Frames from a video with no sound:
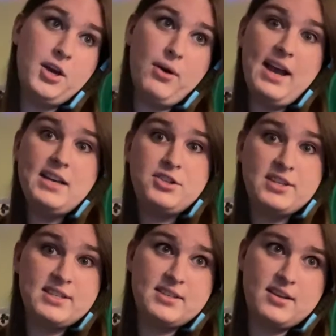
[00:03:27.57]
know, I
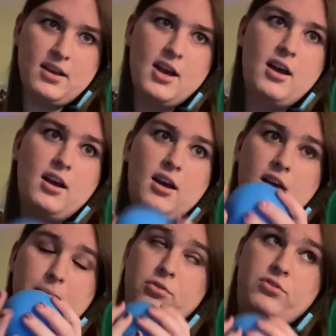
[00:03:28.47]
just
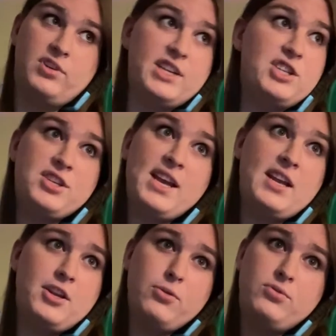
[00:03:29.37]
appreciate
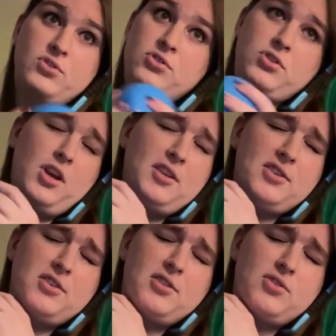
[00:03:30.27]
you
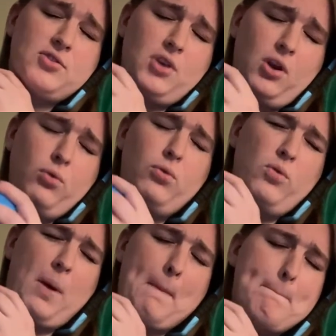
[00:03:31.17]
so
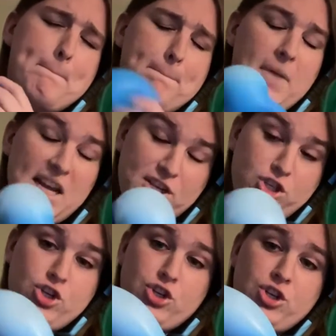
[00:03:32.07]

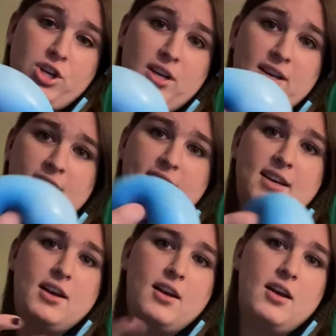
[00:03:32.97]
much.
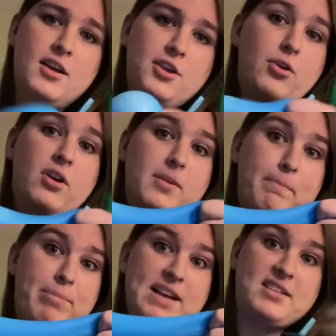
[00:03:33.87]
You're the
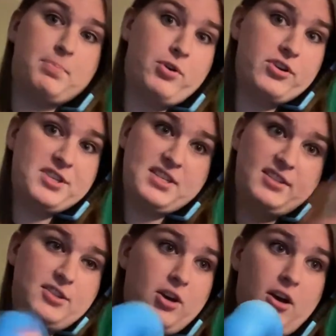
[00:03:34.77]
best person to
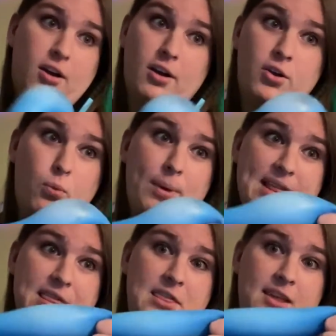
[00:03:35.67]
talk with.
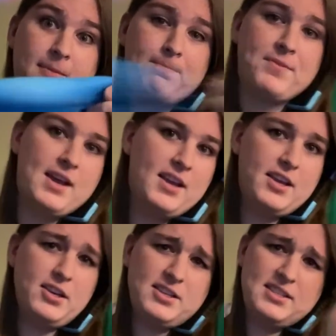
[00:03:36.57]

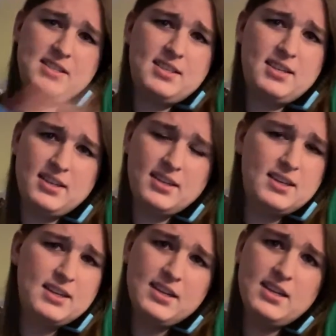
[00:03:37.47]

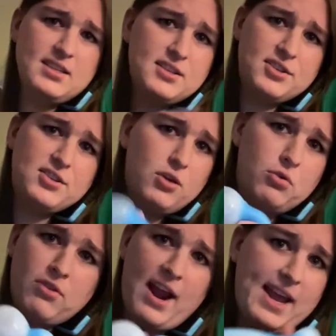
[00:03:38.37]
This is so
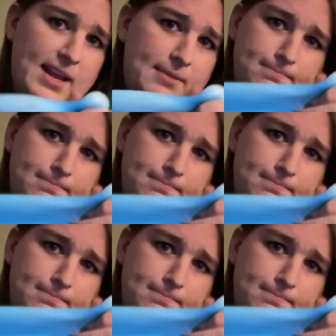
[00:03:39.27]
great.